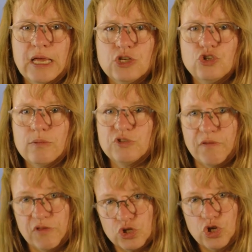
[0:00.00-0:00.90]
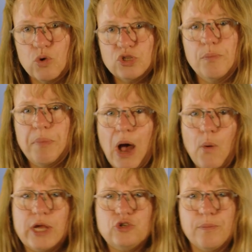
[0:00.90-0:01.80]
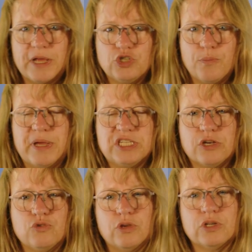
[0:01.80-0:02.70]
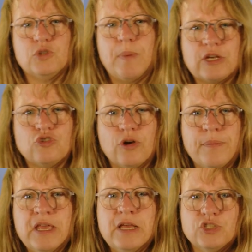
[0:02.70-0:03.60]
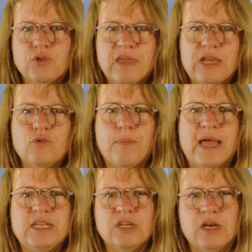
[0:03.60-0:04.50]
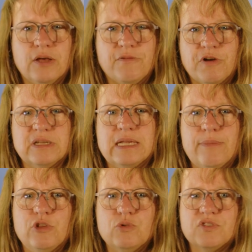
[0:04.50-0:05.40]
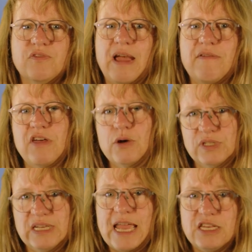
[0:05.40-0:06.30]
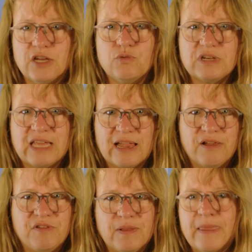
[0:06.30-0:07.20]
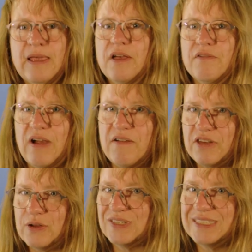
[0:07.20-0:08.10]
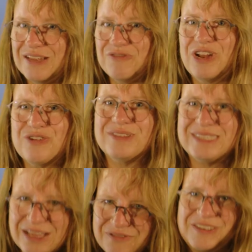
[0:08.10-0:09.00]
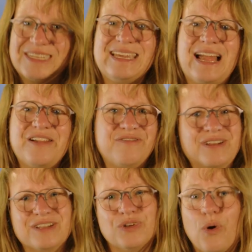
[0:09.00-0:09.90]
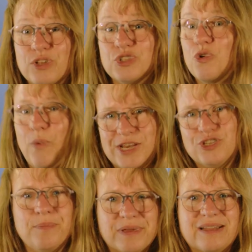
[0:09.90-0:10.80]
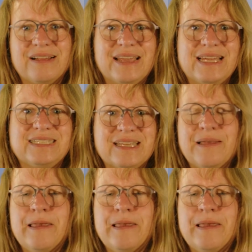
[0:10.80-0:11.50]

in terms of the total power to match it better to your spectrum. So then you might, for example, use 5800 Kelvin. 5770 Kelvin is also quite typical as